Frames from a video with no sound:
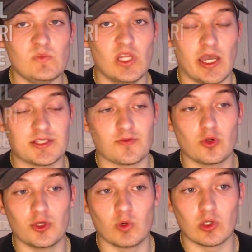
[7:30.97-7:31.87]
As for who
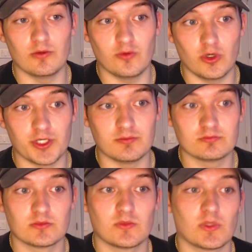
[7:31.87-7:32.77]
you want to avoid,
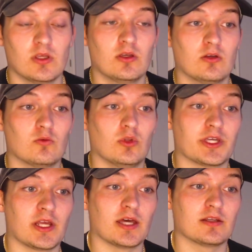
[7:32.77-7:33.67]
we're
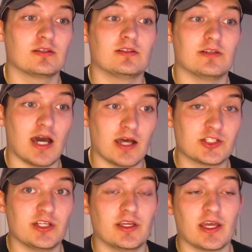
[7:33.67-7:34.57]
looking at
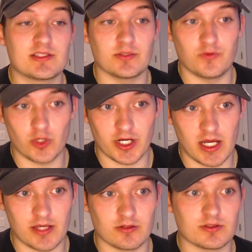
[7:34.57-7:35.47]
Najee against the
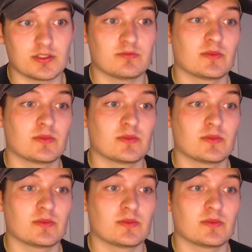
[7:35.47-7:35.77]
49ers,